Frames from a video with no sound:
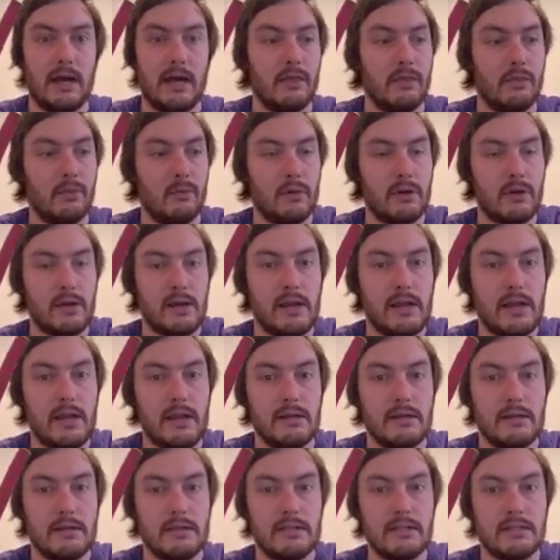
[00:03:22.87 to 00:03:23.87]
The working
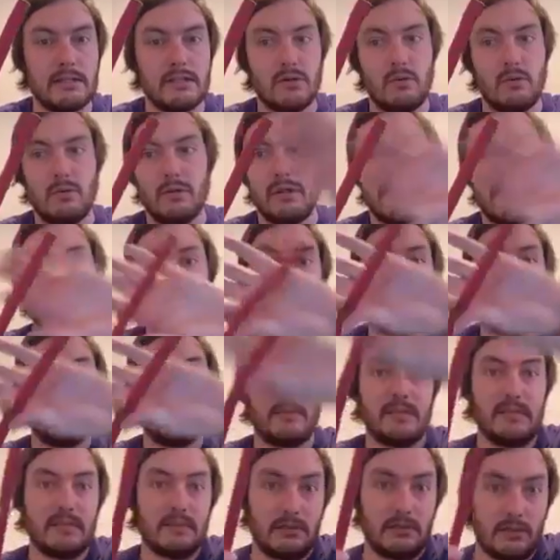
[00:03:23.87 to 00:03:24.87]
end is the one that you're going to
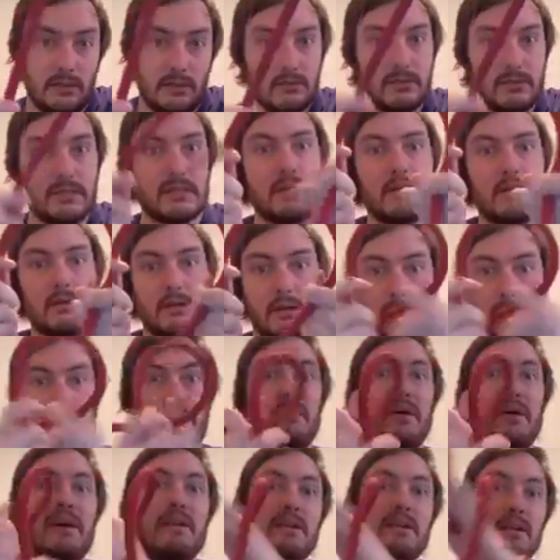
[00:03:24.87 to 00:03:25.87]
be using, you're going to
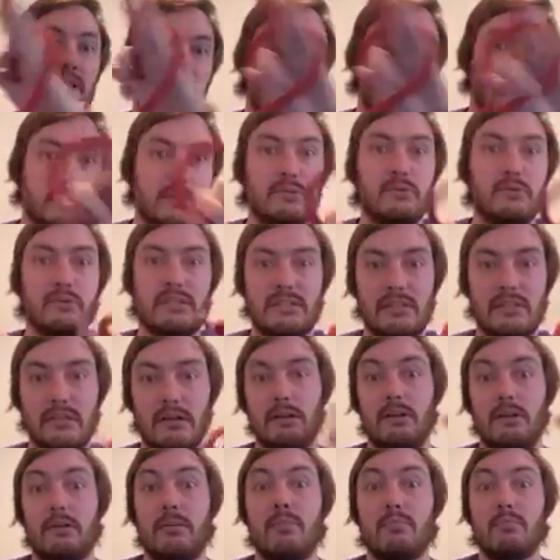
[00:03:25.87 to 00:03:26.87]
be bending, you're going to be twisting,
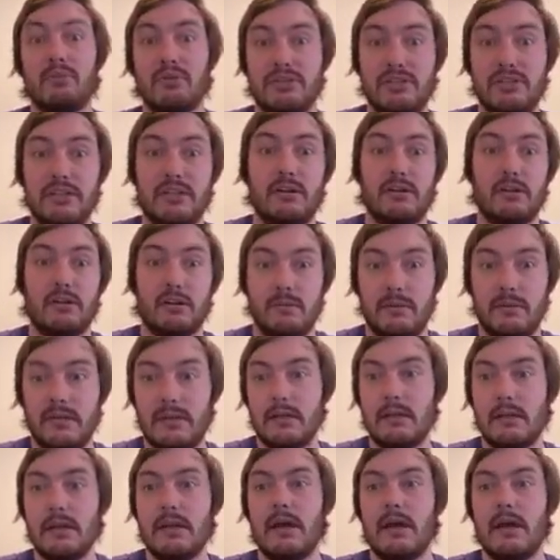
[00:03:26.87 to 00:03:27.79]
you're going to be pushing, you're going to be